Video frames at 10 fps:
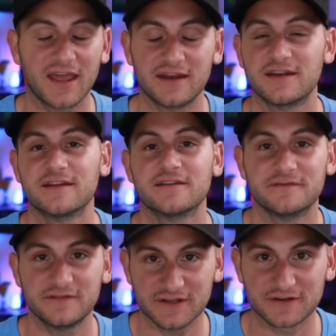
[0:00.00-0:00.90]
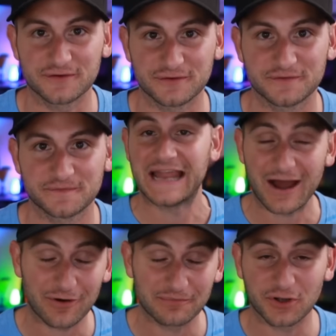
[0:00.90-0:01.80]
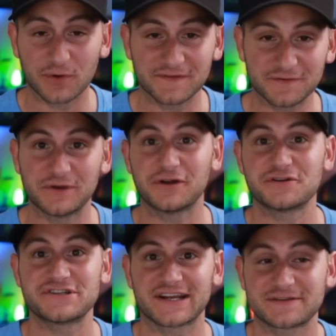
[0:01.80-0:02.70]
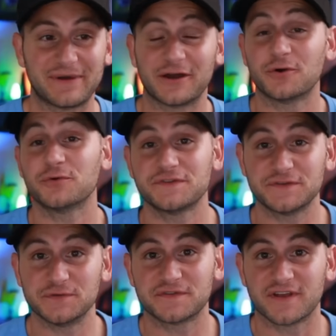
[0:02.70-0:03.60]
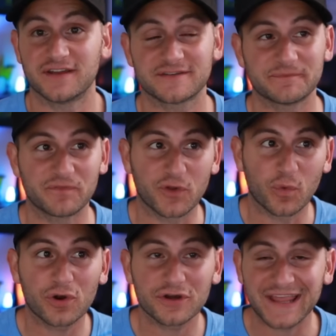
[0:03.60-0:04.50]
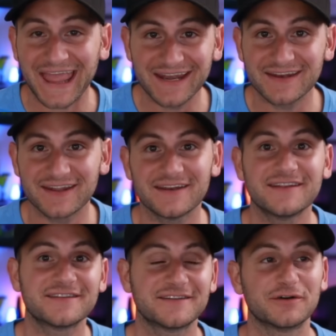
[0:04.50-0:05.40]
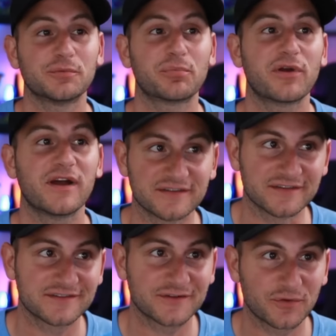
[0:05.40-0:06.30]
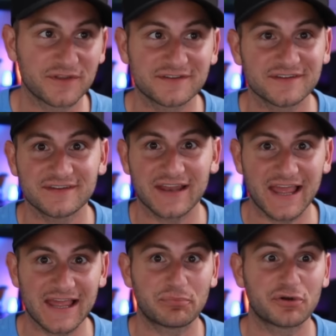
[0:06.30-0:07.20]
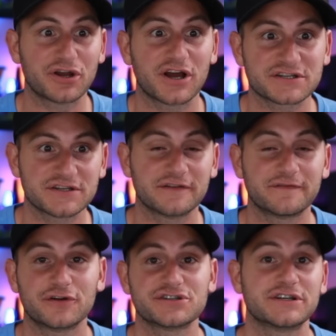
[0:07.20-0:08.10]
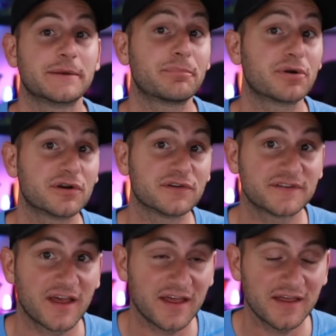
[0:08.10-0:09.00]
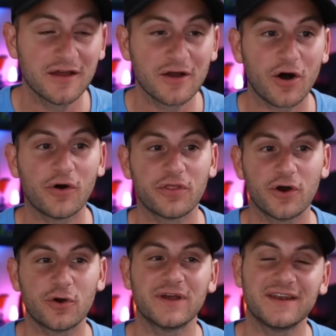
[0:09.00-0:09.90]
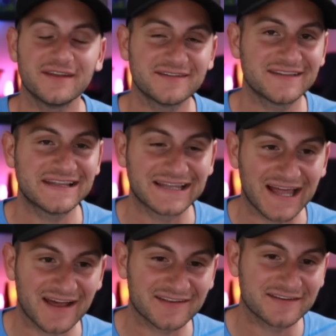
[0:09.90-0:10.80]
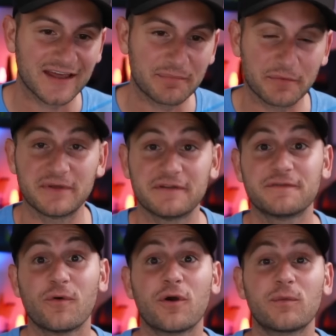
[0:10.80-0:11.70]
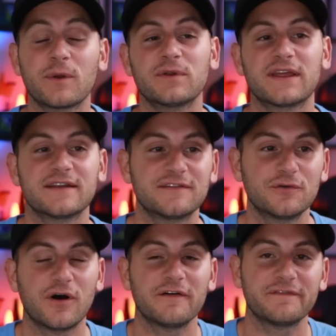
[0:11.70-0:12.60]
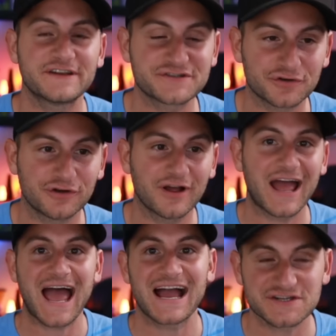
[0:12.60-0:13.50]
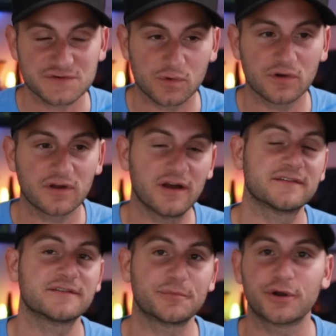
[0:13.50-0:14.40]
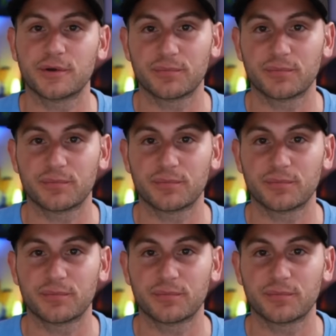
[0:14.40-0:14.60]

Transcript: candidate vehicle. Now I'm going to interject my own 2 cents. The word candidate is still present, so this isn't a production version per se, although it is the last step before we would get to official actual customer